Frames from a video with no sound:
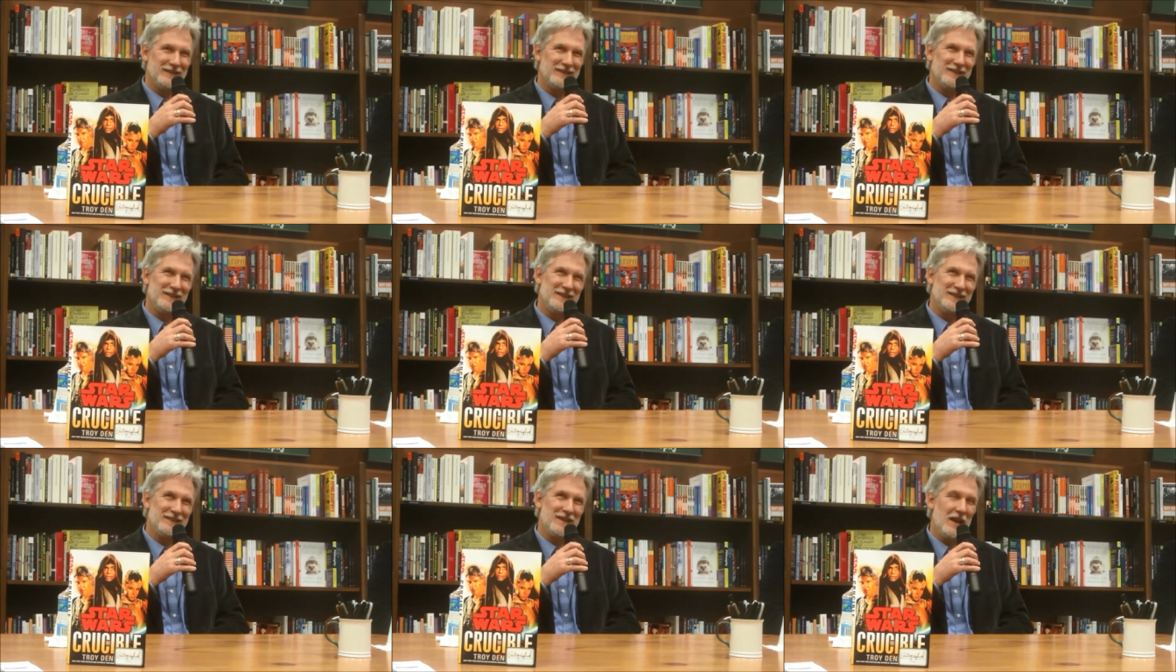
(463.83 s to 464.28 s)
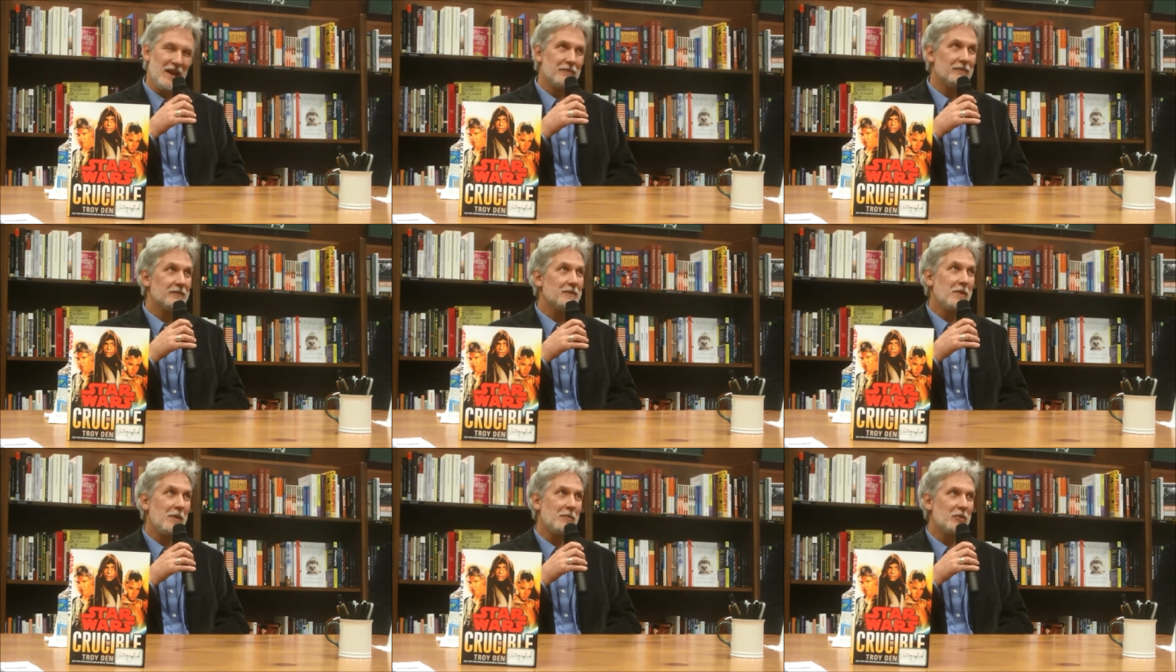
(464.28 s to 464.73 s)
I
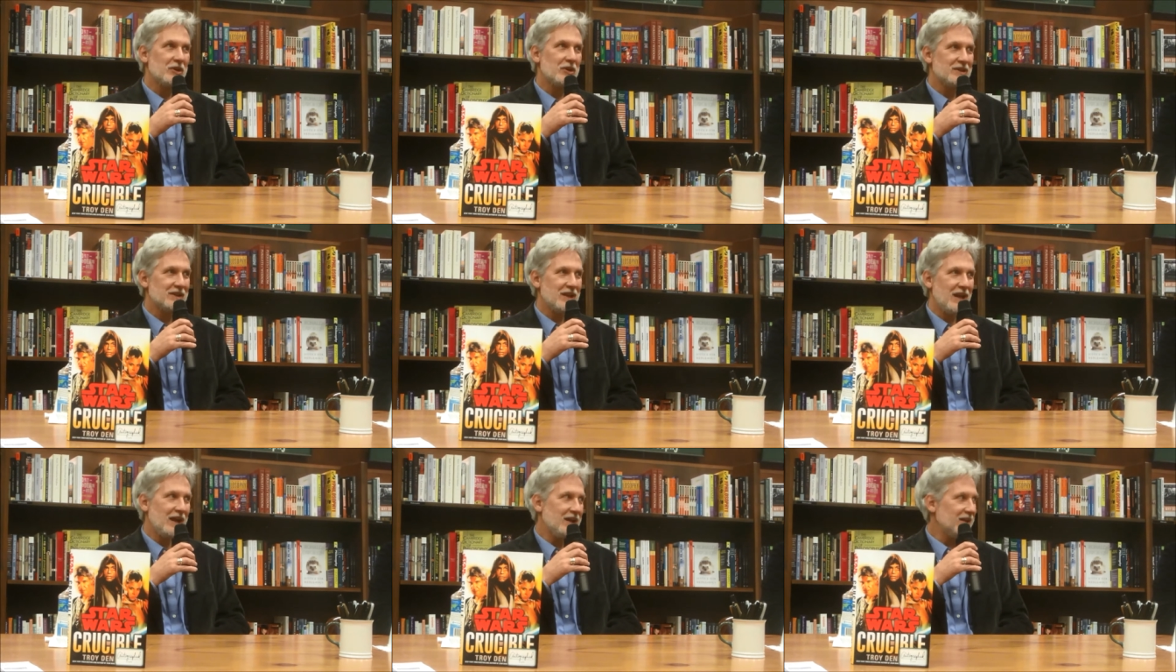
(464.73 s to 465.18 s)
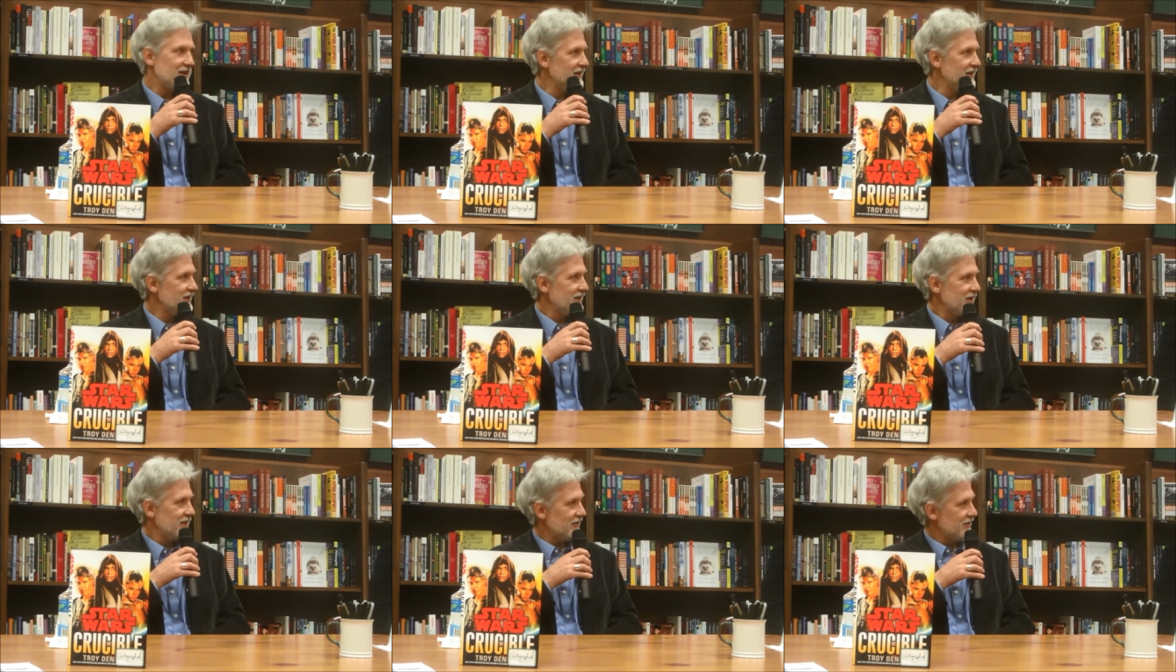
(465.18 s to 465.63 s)
can't remember
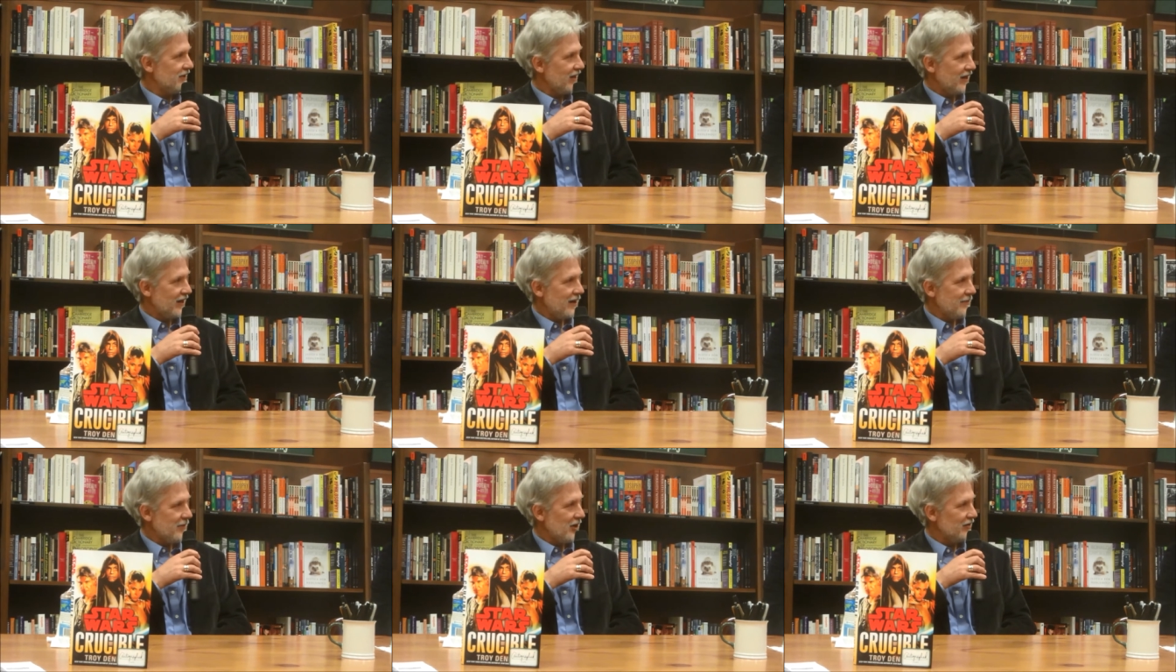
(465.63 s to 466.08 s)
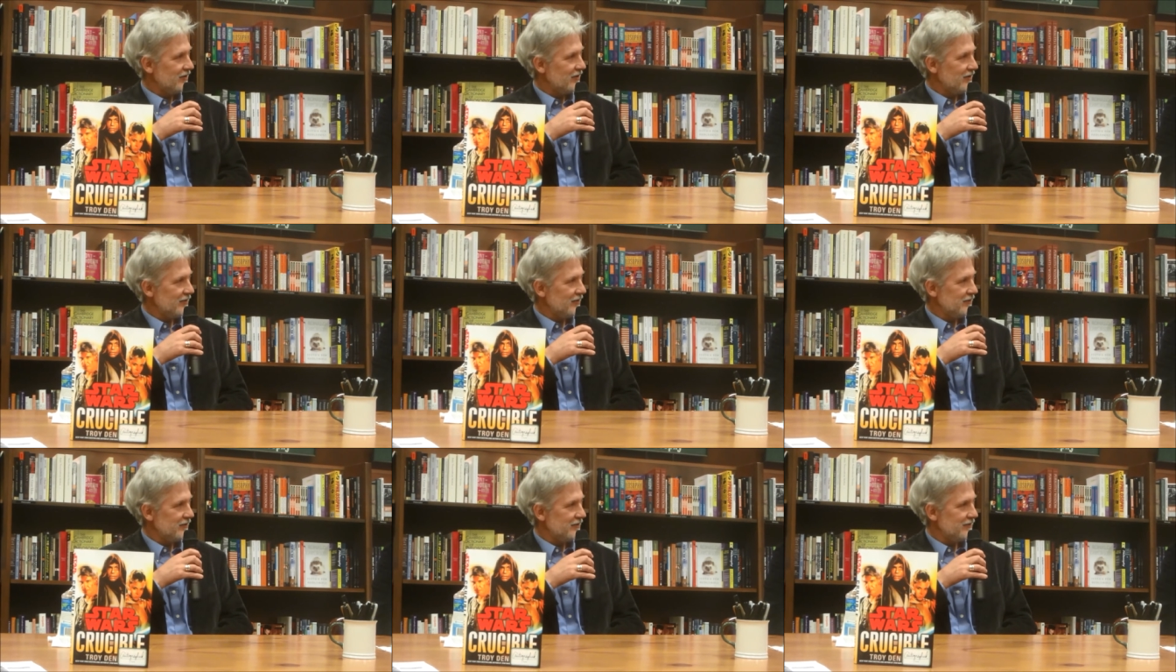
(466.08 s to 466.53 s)
exactly the year that came out. Do
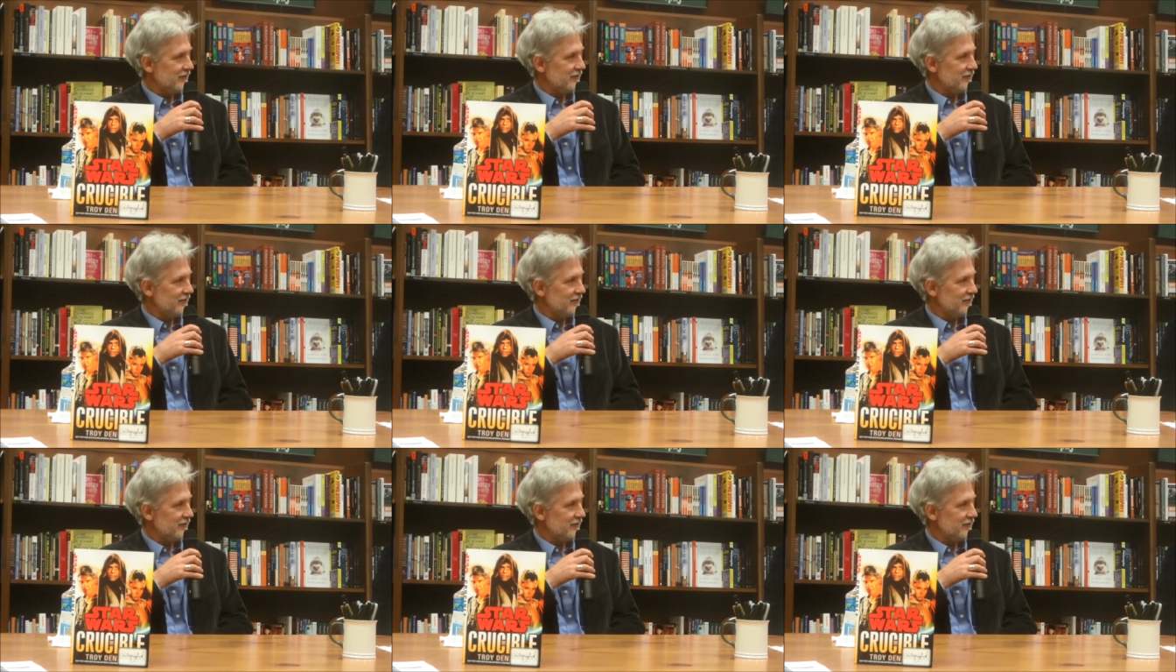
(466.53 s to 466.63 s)
you?